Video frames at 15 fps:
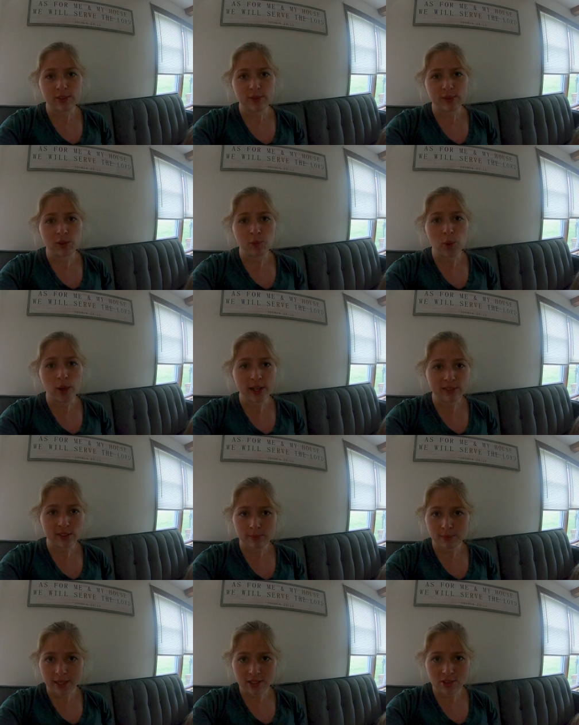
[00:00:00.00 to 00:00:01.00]
them in whatever
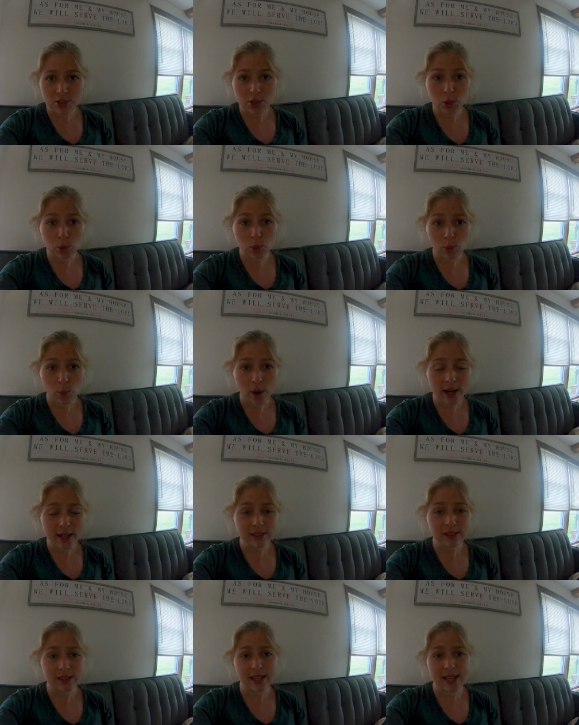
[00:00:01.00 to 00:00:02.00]
means you
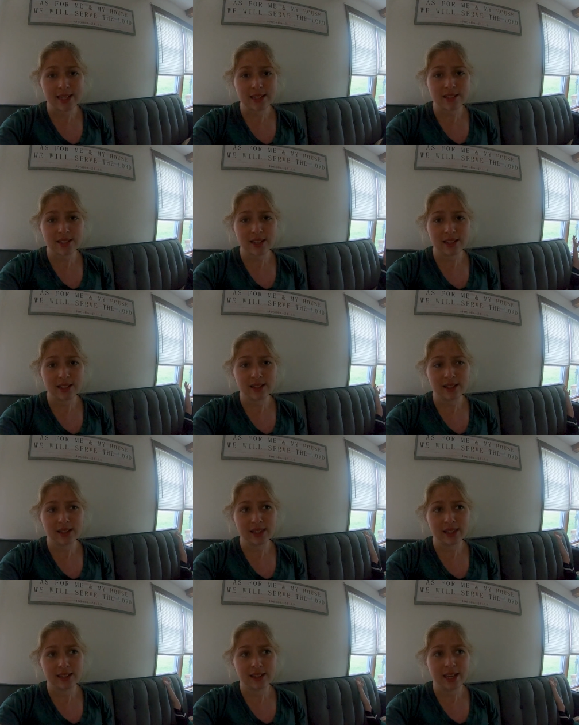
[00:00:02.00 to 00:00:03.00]
want that's
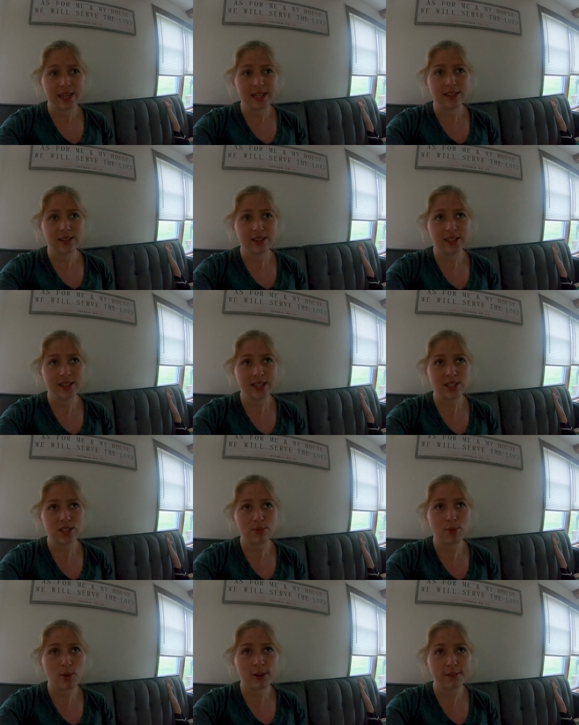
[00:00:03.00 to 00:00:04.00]

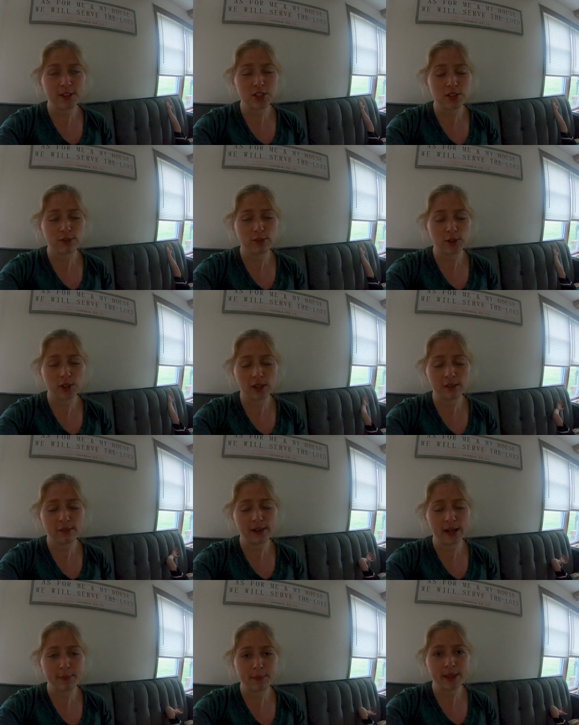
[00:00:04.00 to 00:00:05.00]
more efficient for your
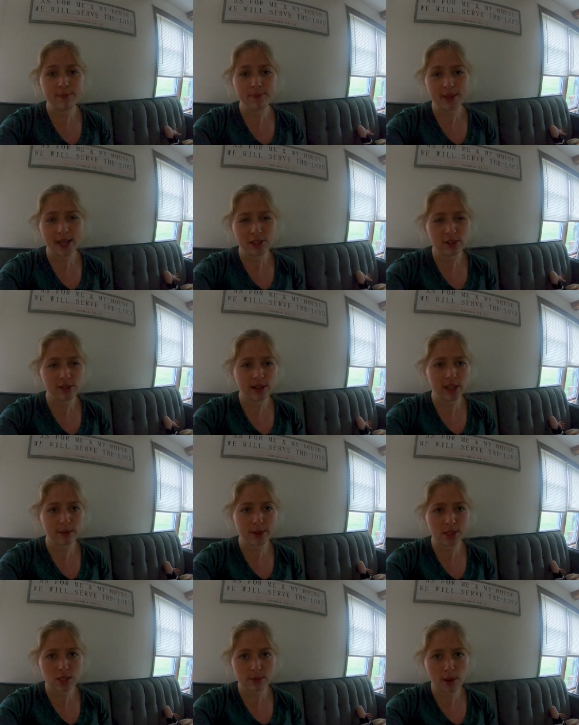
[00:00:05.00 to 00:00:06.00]
family. I do
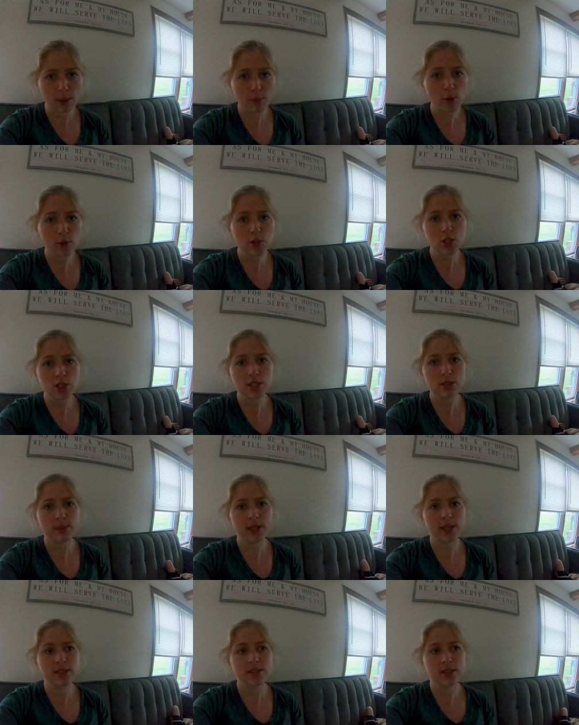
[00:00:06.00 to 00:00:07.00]
recommend small portions
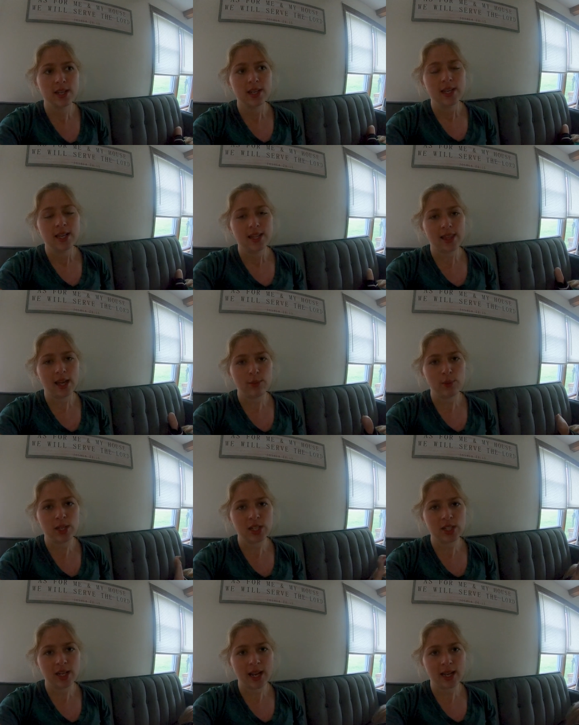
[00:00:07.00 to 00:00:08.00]
because that way
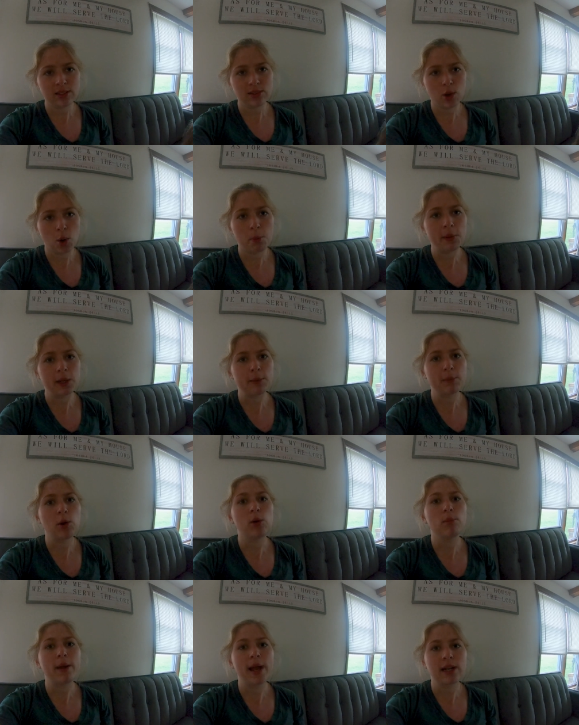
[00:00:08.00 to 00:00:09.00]
you're not opening up a
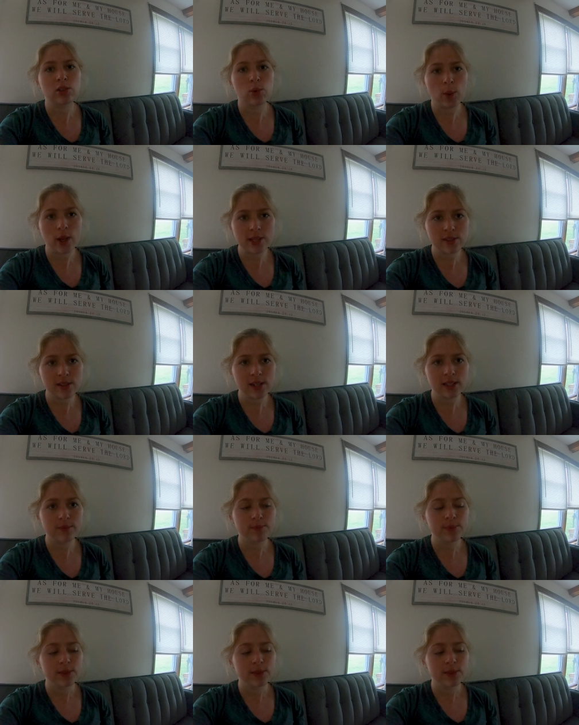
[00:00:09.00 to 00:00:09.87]
whole bag to waste it.